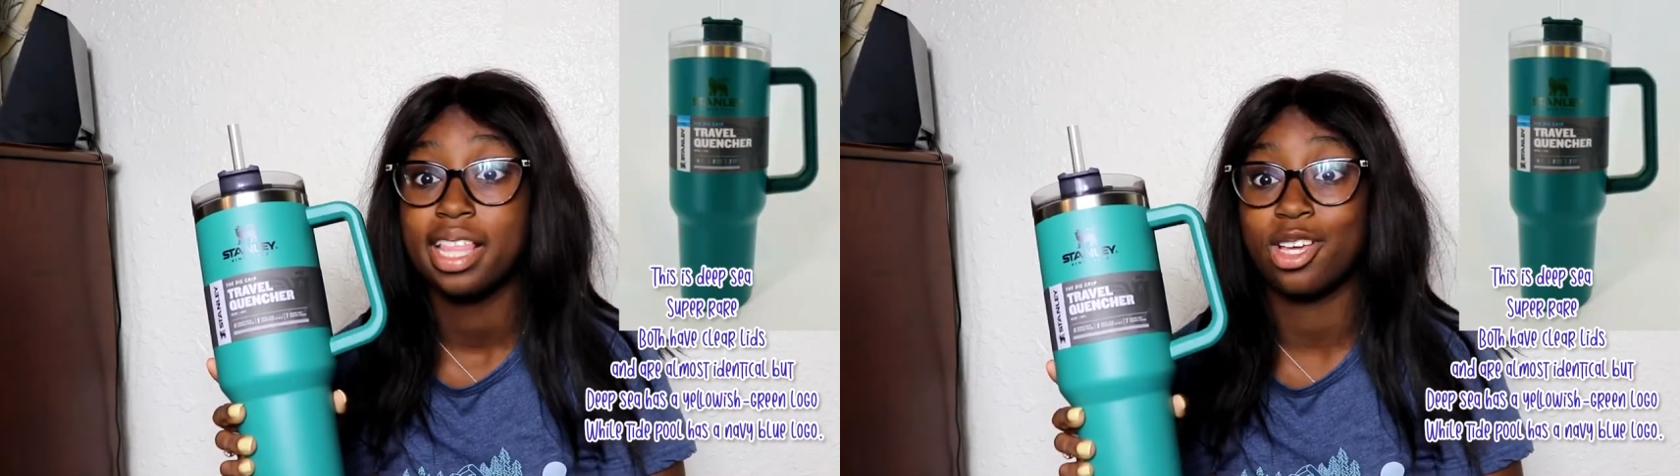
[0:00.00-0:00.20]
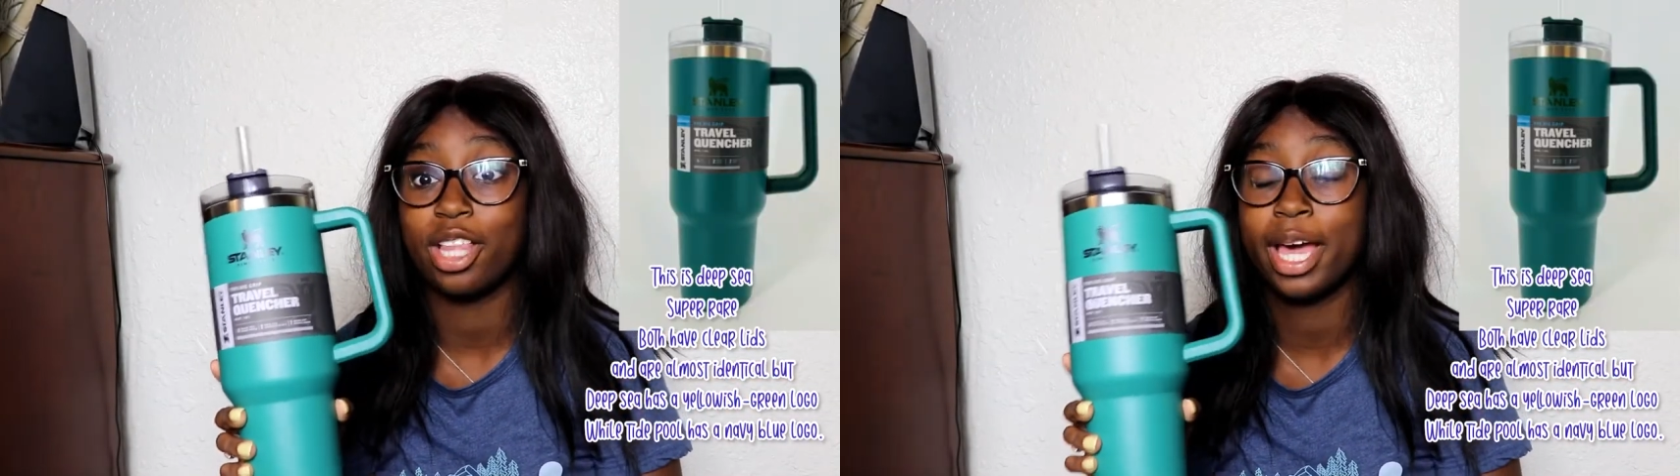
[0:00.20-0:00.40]

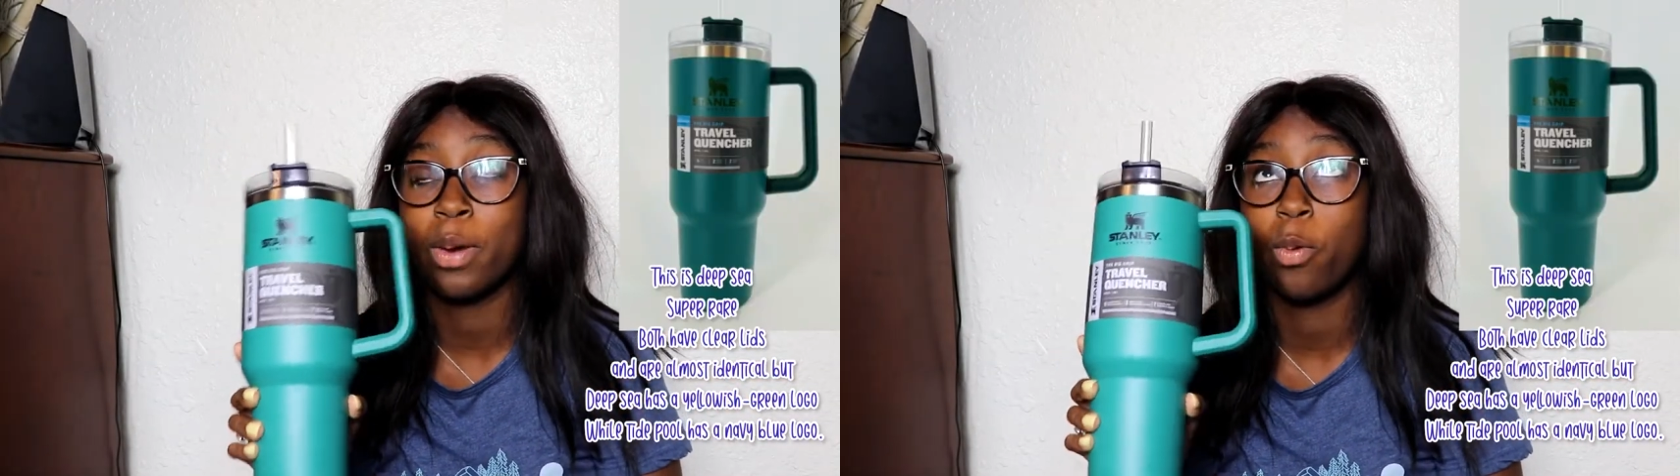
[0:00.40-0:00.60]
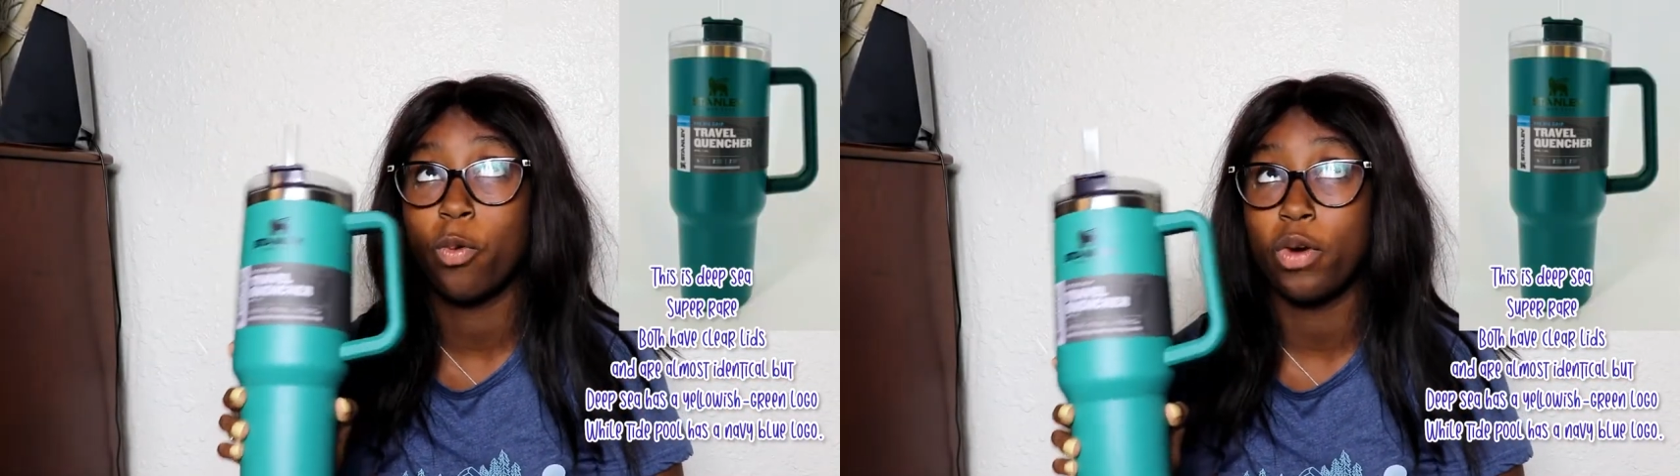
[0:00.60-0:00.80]
They're
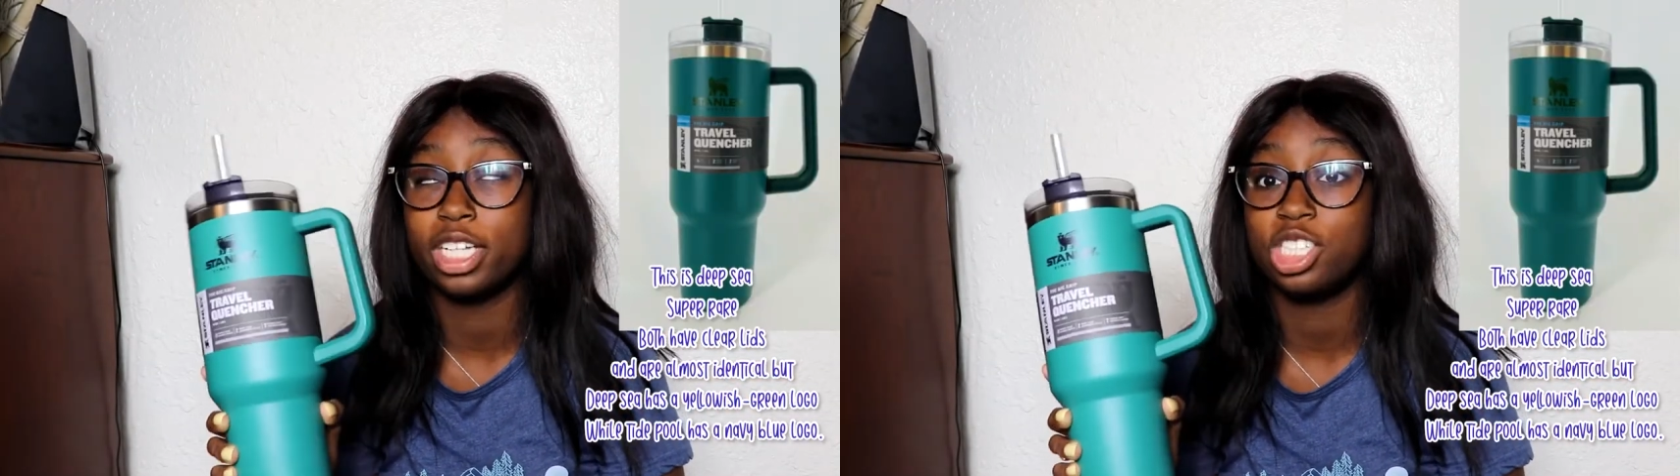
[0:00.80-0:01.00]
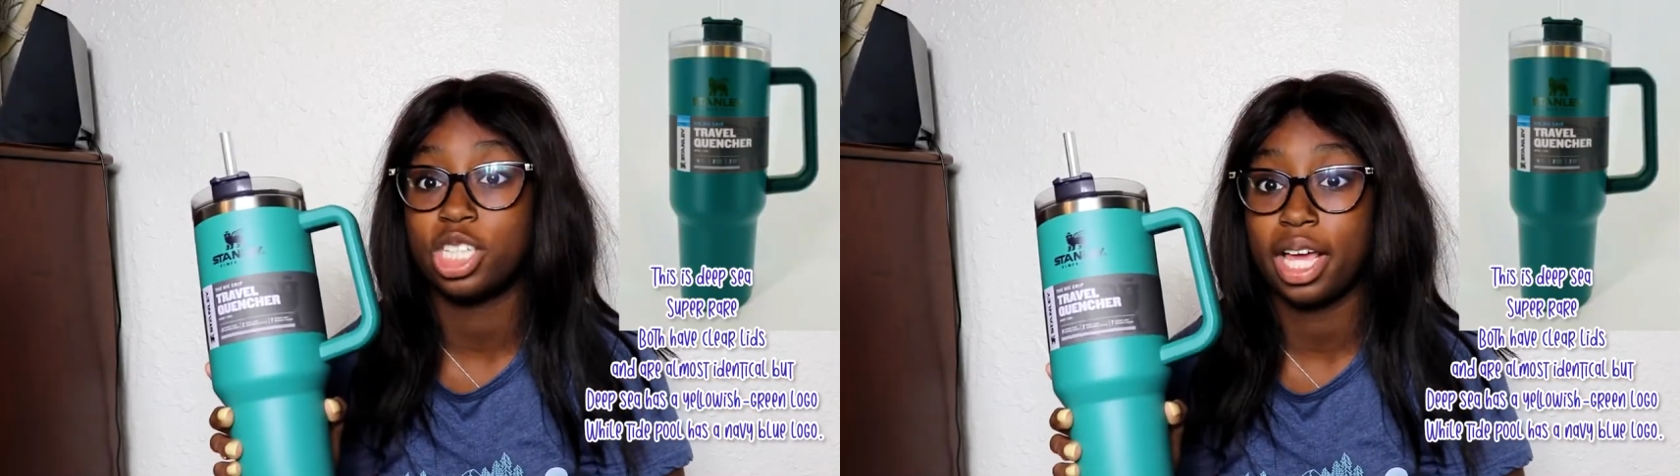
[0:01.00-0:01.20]
like
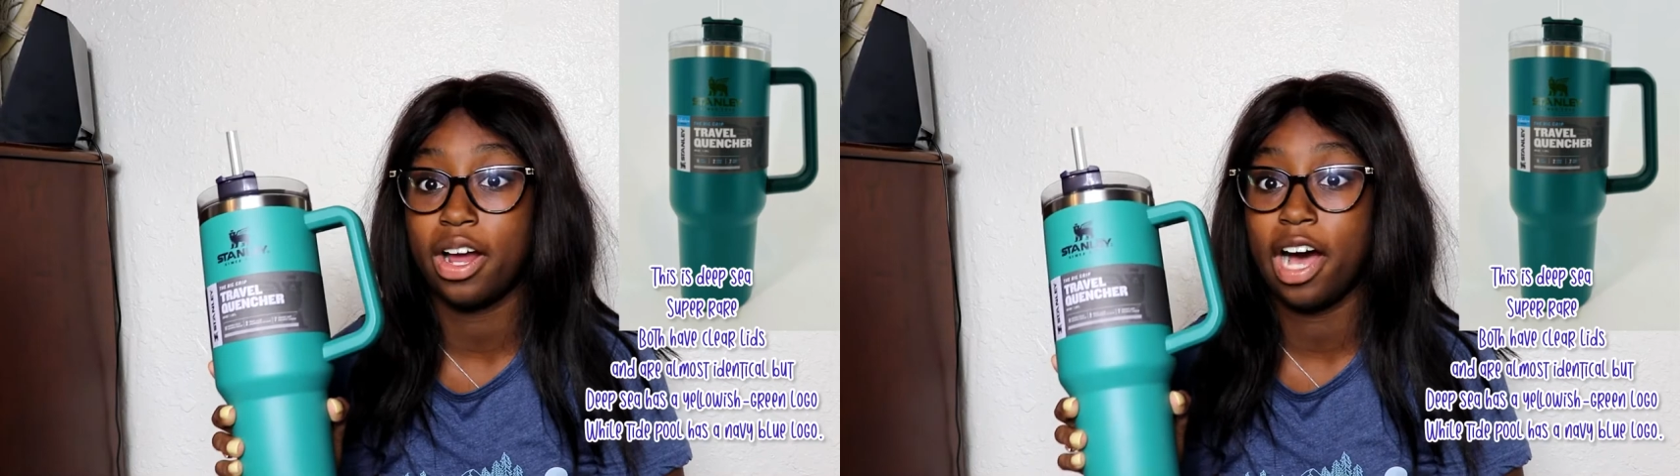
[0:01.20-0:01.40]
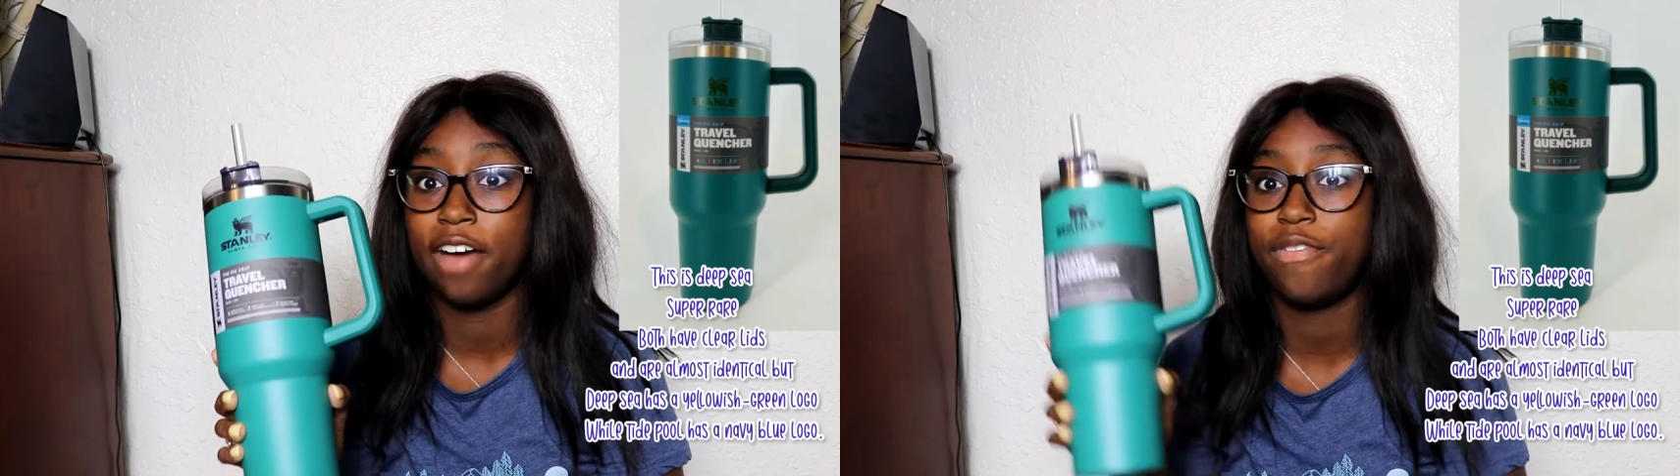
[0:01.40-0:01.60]
one shade
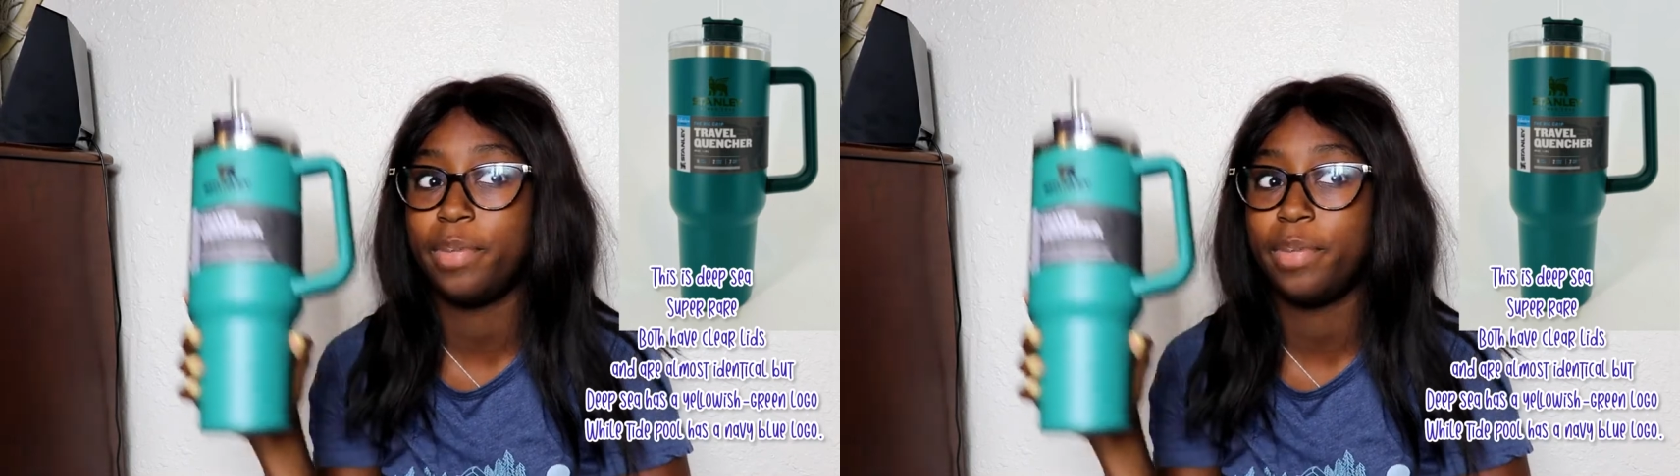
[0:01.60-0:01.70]
off,